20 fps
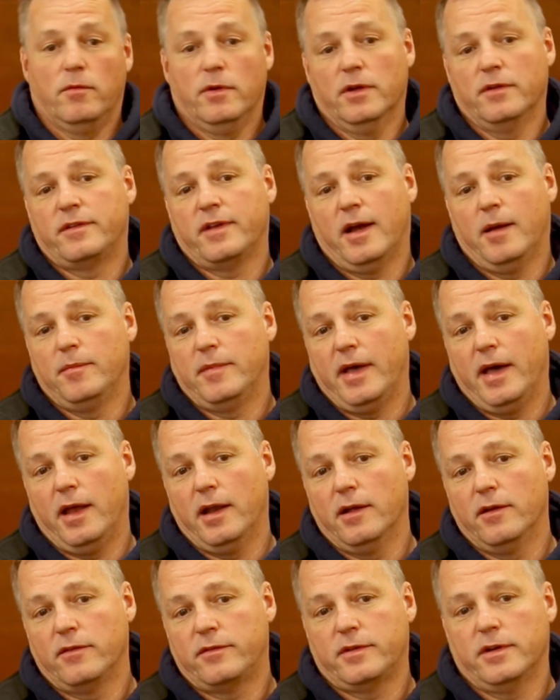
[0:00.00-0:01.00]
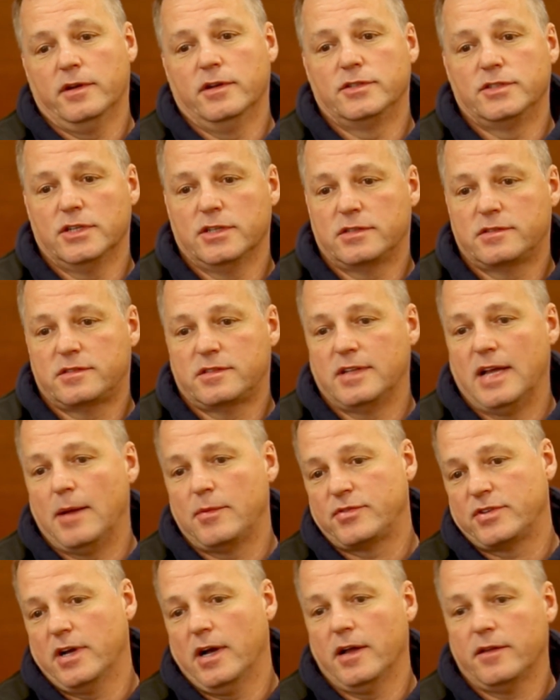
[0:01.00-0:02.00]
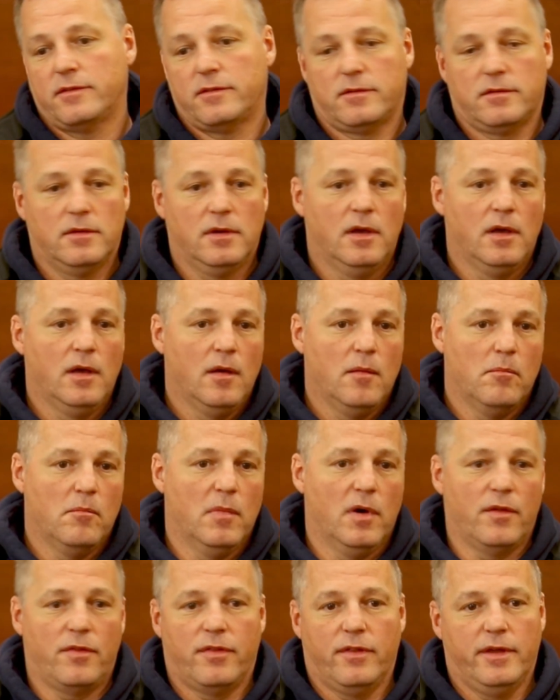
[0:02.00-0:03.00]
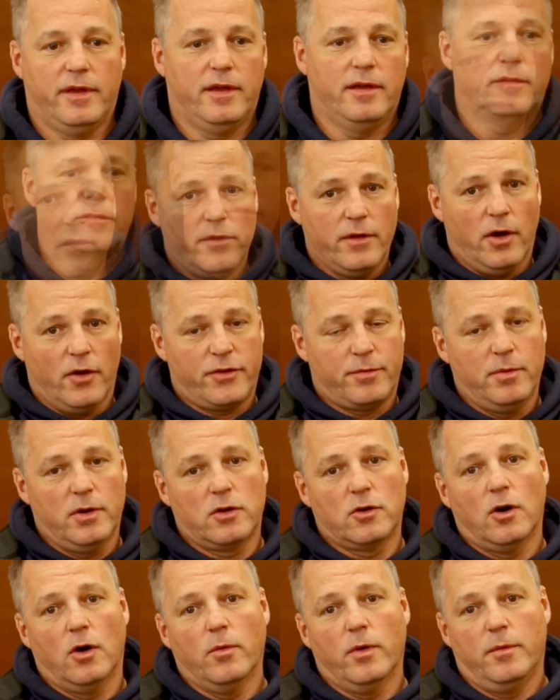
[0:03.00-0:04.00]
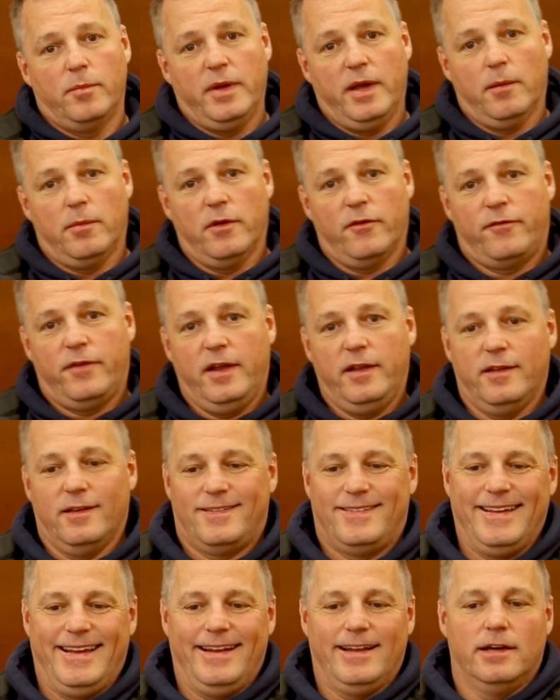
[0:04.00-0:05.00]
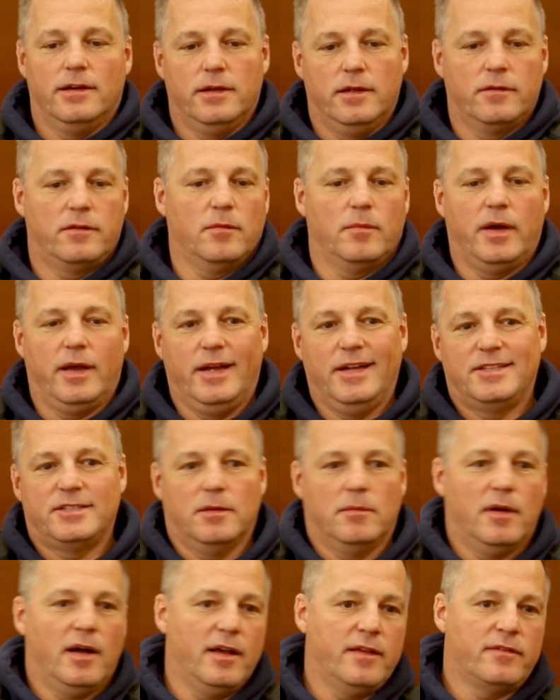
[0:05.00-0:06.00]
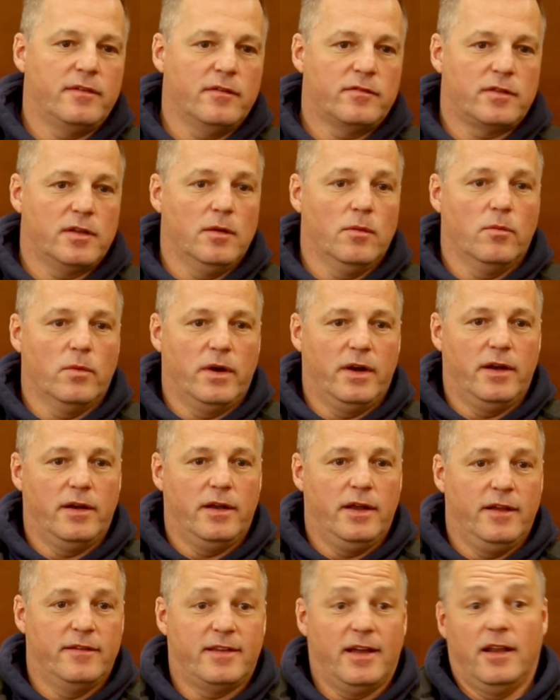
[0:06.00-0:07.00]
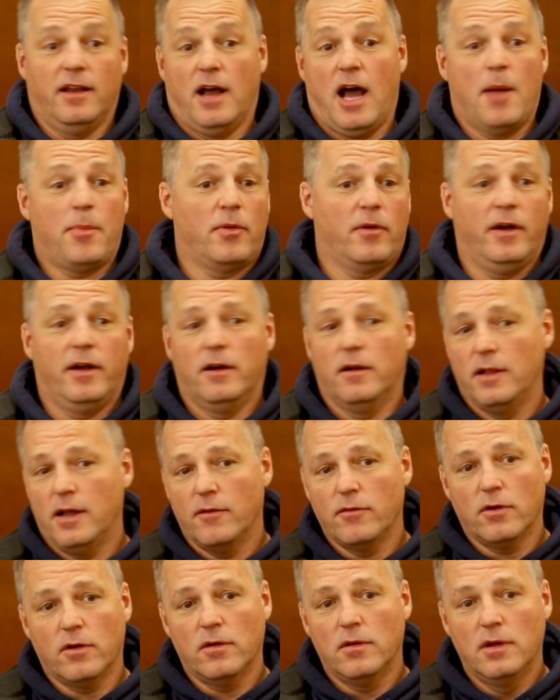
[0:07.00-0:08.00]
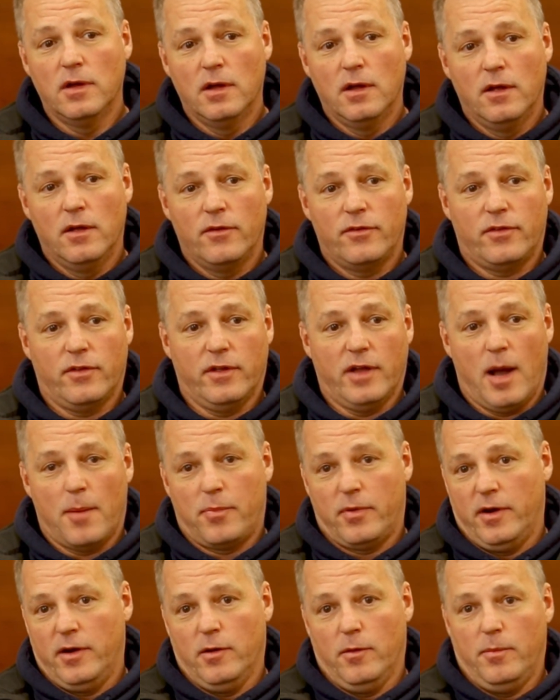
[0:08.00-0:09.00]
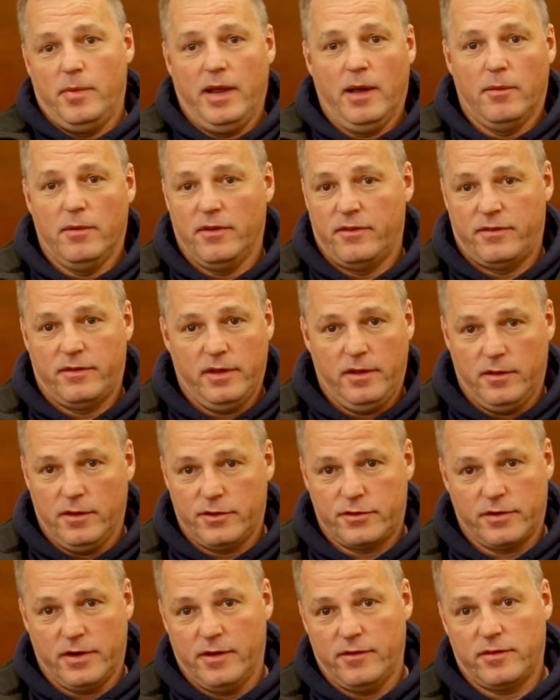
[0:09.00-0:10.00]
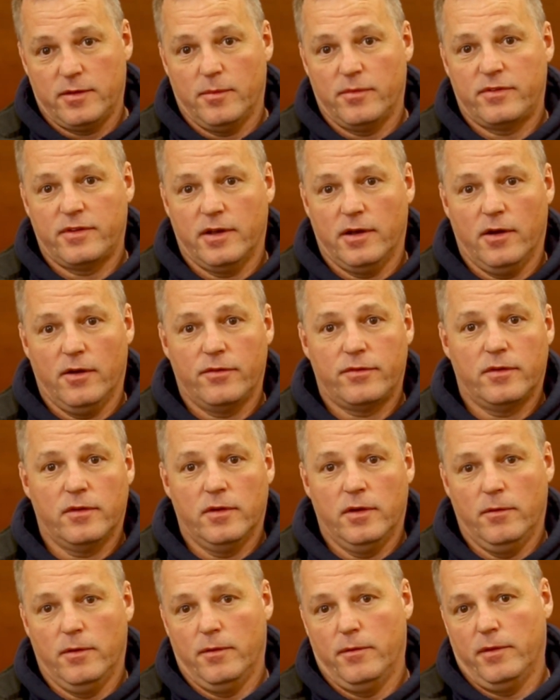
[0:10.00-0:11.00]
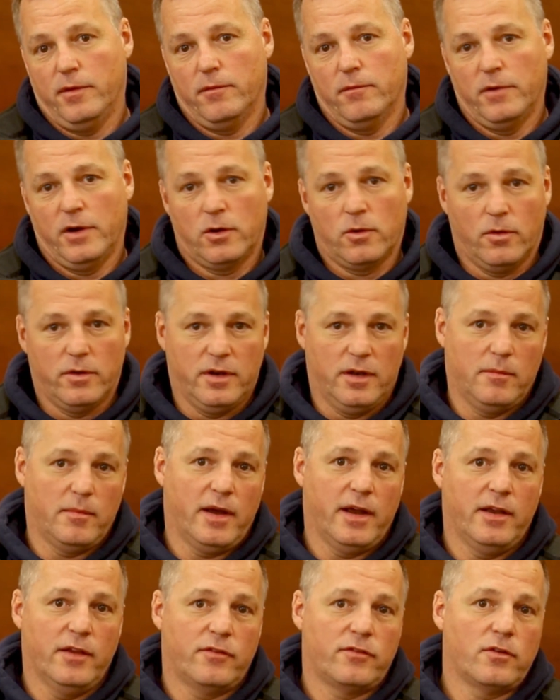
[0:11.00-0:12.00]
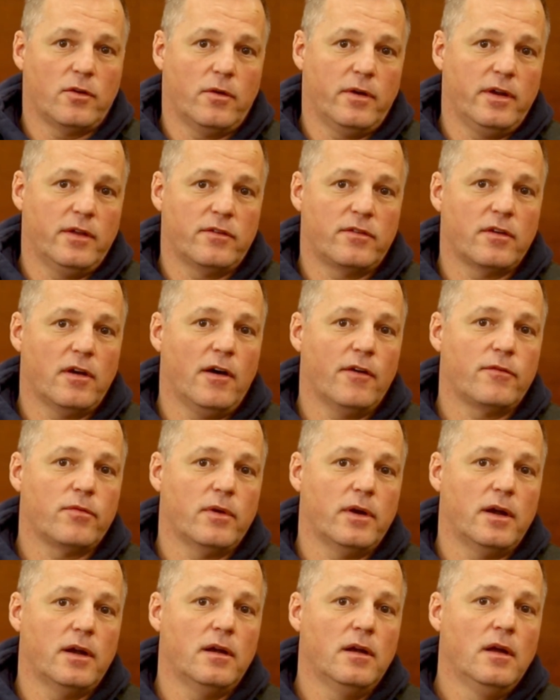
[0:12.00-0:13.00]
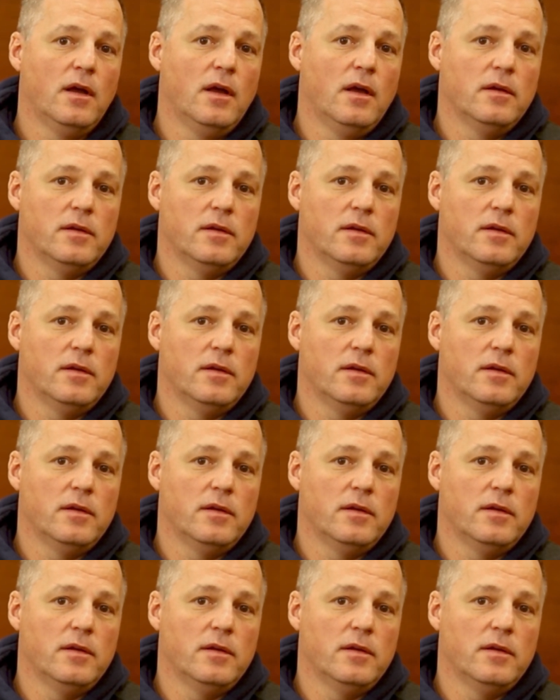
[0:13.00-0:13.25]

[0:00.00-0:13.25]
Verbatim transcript: real-time data instead of just snapshots monthly. The ultimate goal would be able to feed this data into my HMI system where it's at an operator level. So the operator would be able to see the trends themselves. It would be recorded in my historian software,